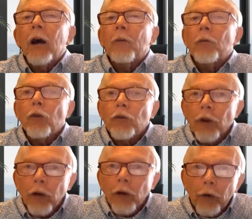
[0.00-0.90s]

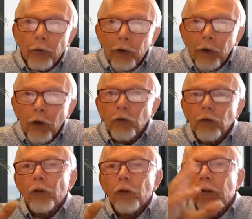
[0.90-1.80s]
who did a lot of
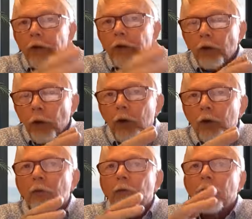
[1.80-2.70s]
research on
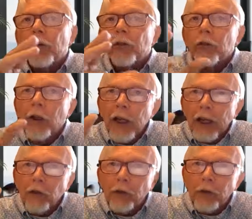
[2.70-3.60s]
individualism
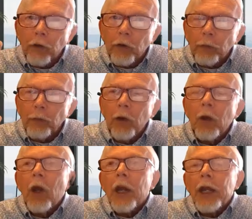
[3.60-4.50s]
versus
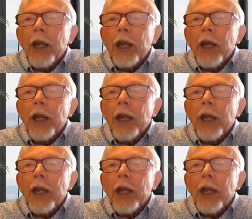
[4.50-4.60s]
collectivism.